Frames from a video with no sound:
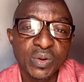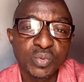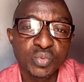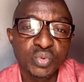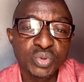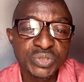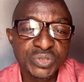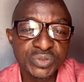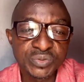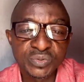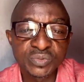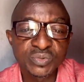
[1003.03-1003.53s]

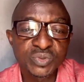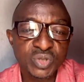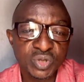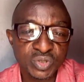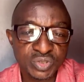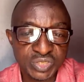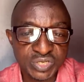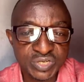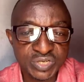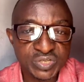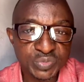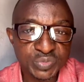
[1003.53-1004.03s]
we shouldn't
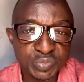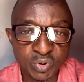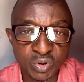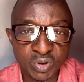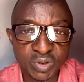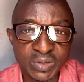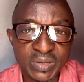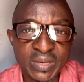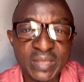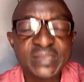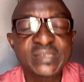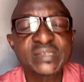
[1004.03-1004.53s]
touch this
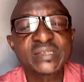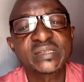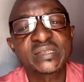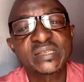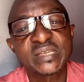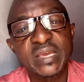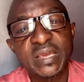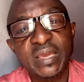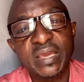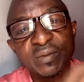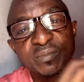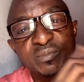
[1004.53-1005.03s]
boy. Let's
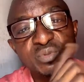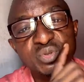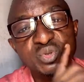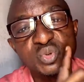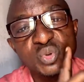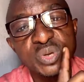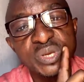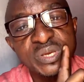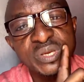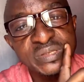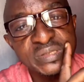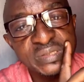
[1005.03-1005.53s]
take him to
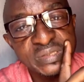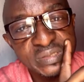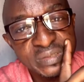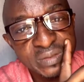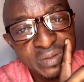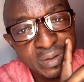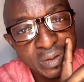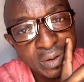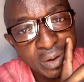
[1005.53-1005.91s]
his